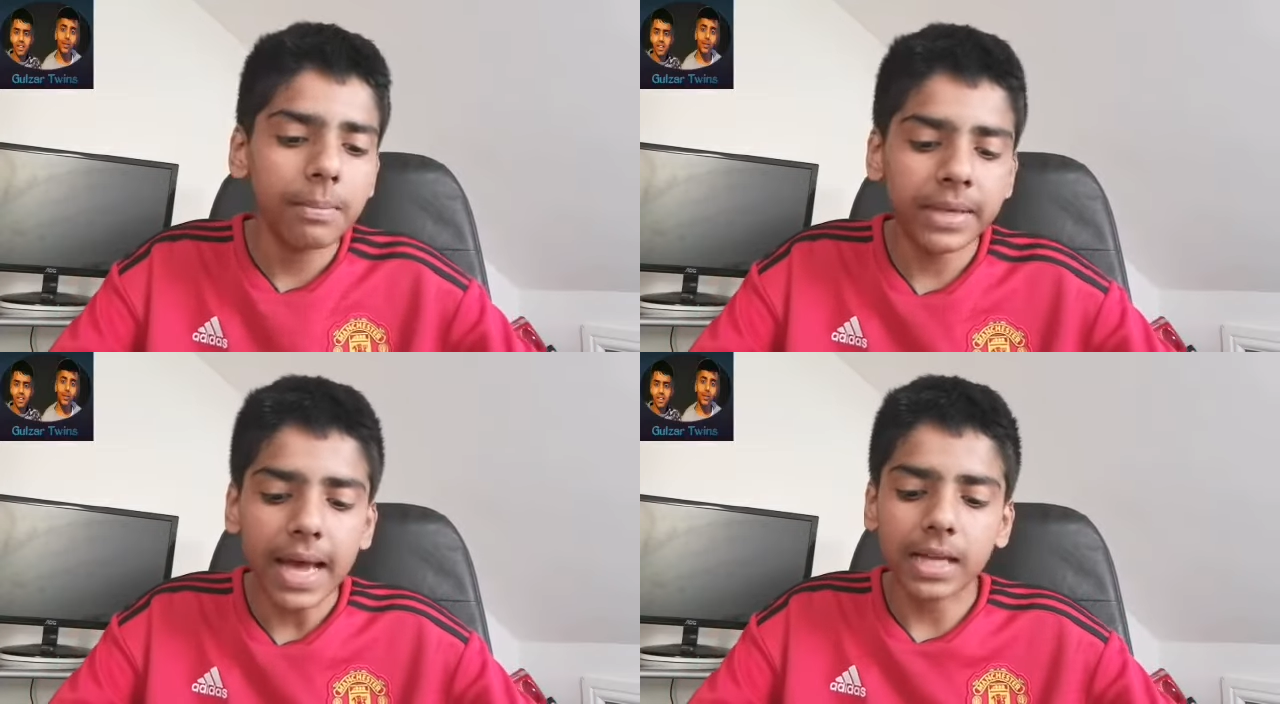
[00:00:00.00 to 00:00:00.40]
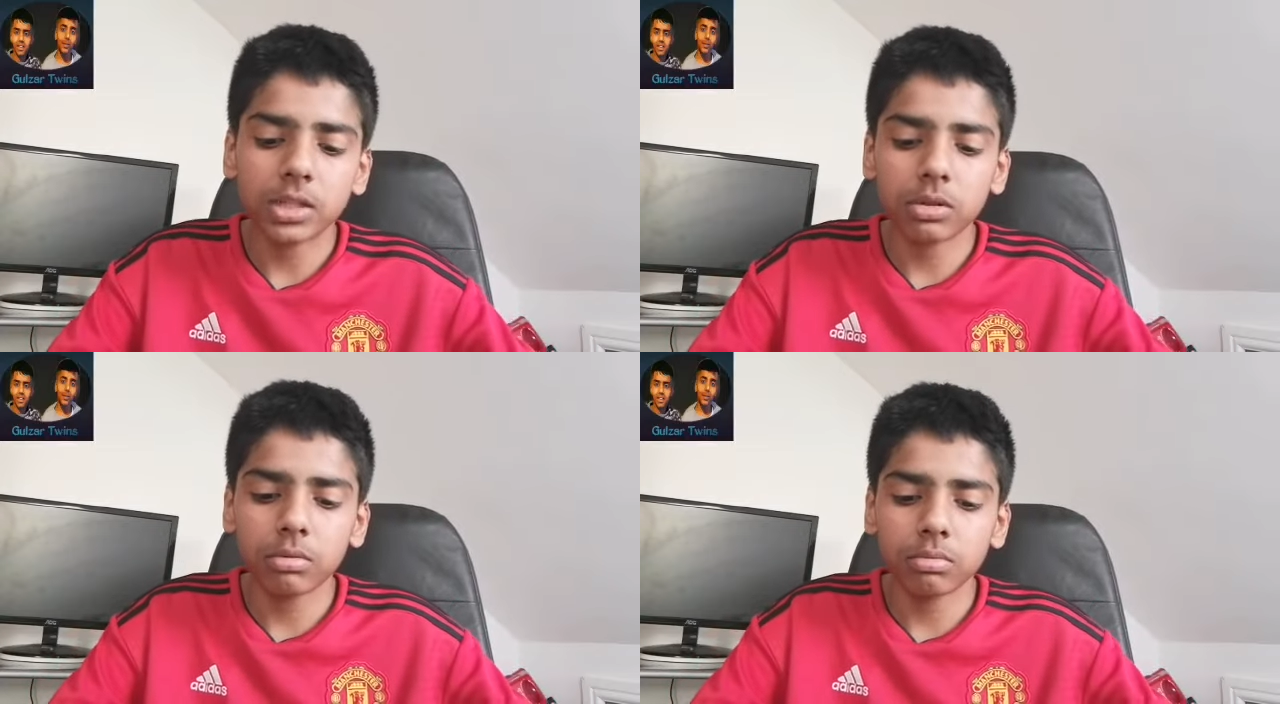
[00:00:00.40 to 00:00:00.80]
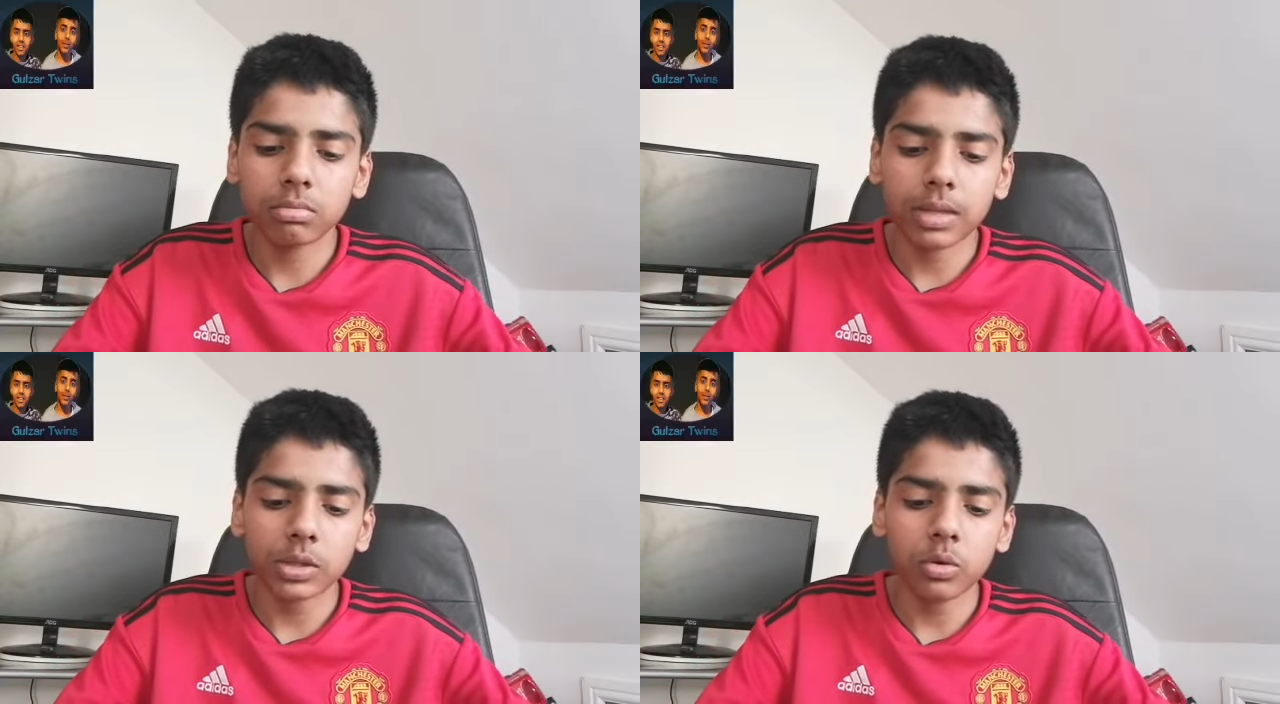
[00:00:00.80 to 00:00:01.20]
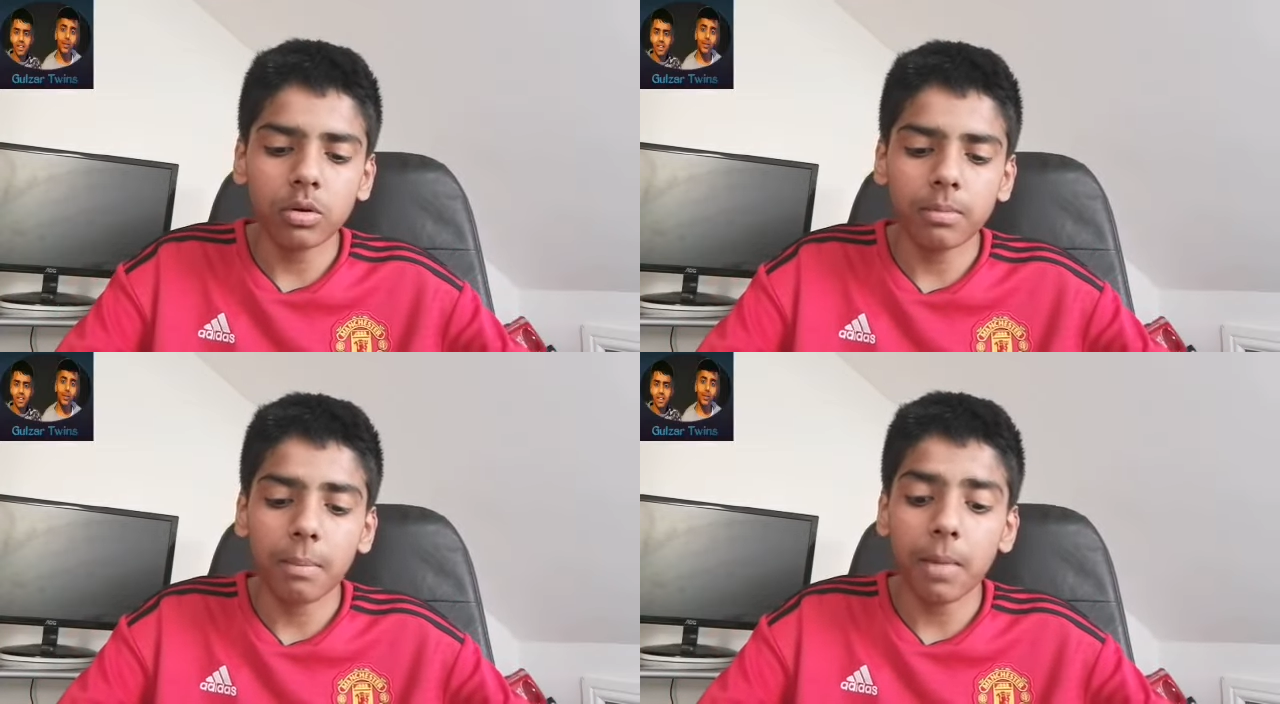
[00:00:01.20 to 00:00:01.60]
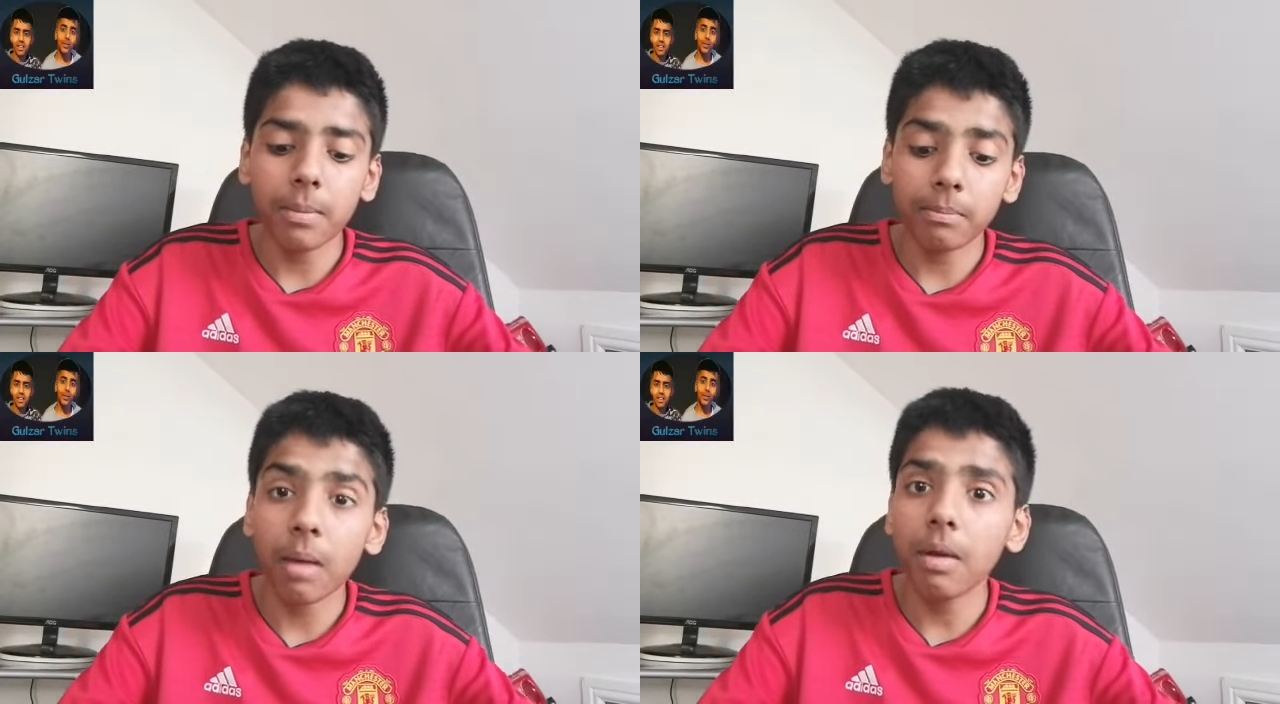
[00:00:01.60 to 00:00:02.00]
Yeah. So, that's what my
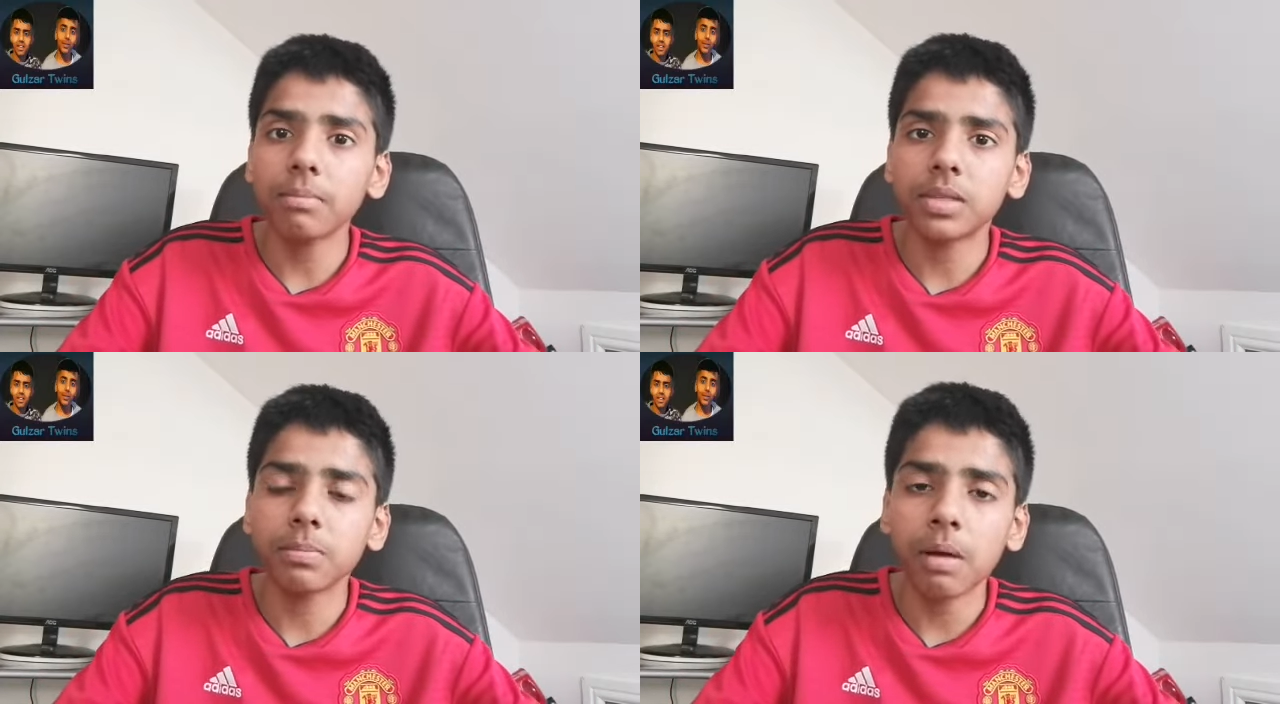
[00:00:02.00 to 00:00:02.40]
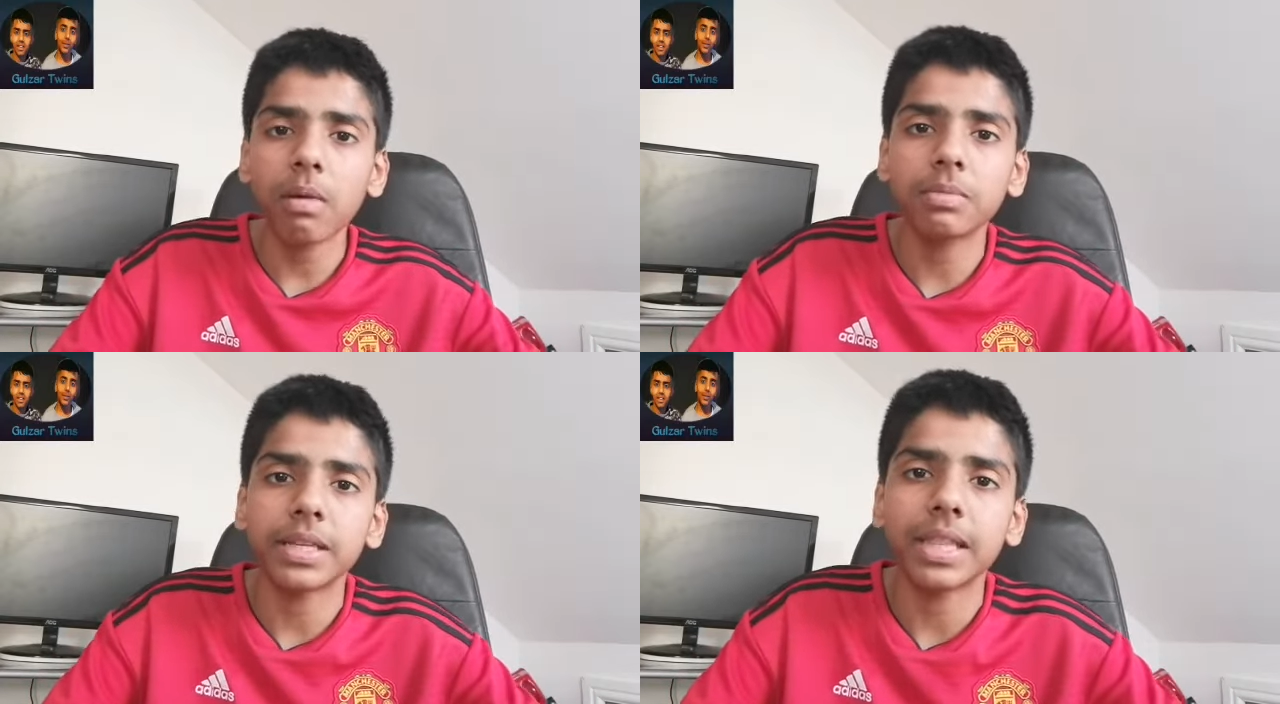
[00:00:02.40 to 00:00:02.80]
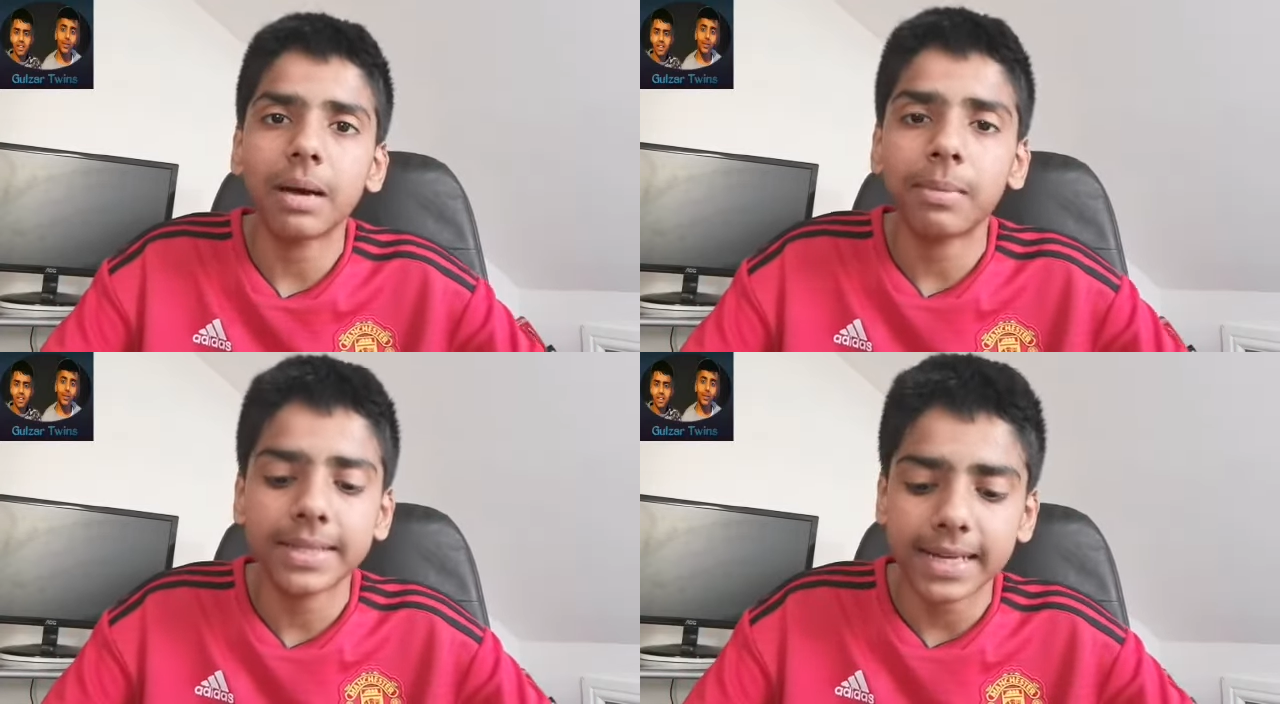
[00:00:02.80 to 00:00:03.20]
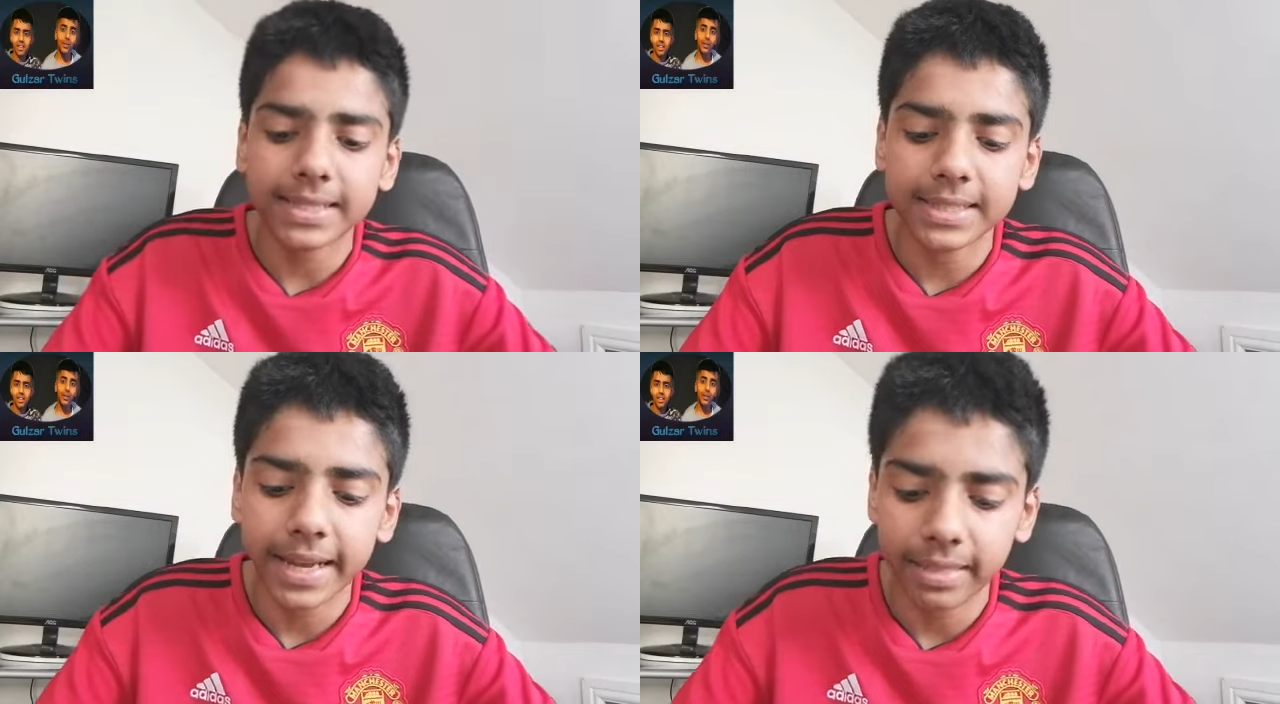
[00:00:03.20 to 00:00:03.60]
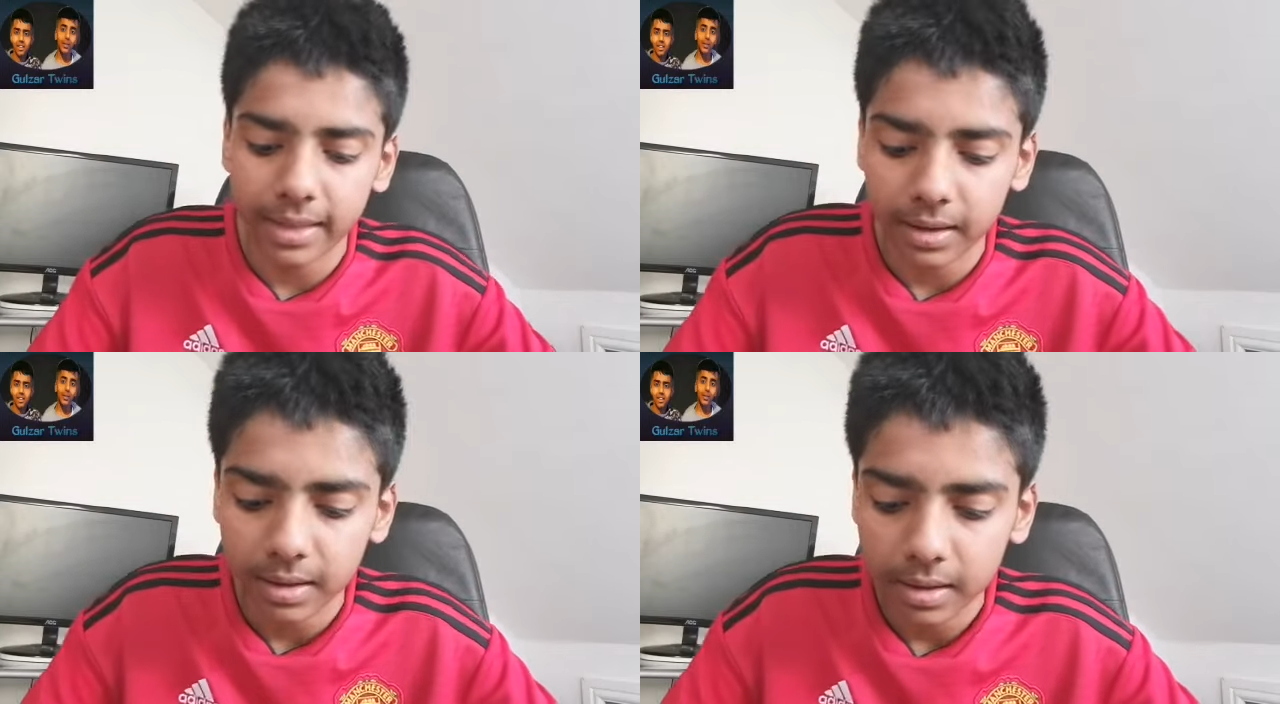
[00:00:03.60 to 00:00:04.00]
mum did that. My dad didn't say
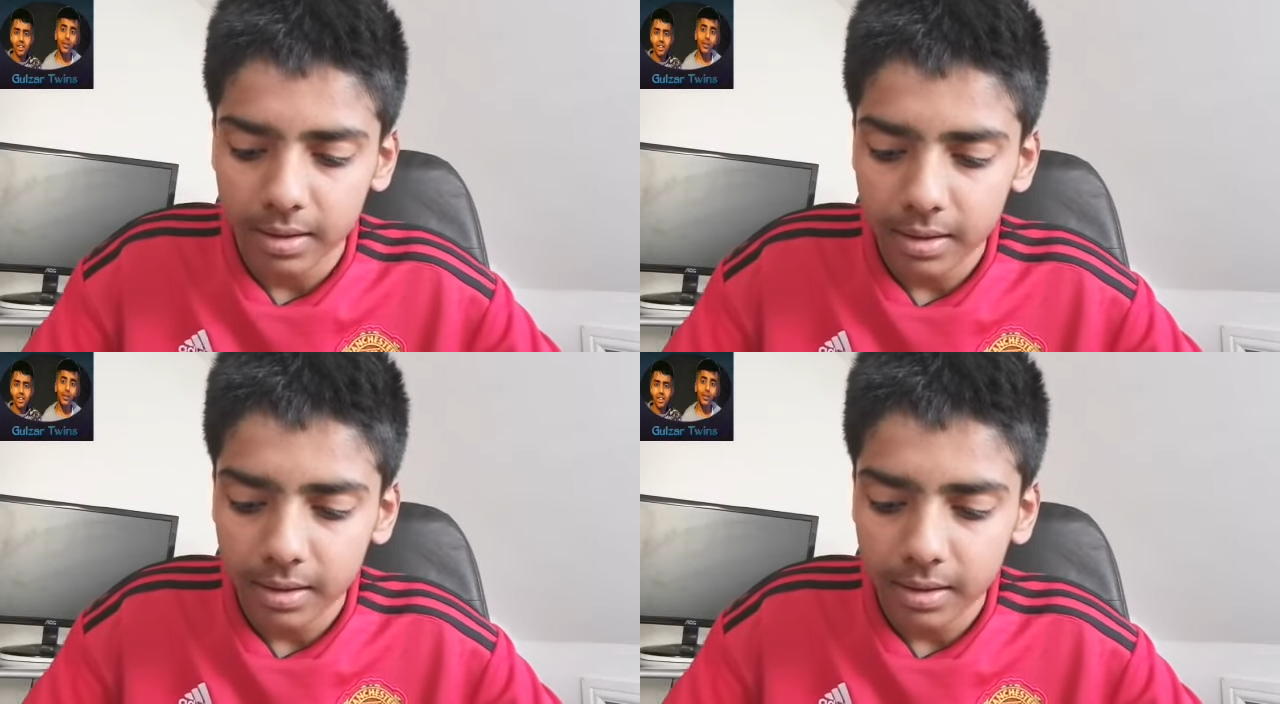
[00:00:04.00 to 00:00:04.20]
anything.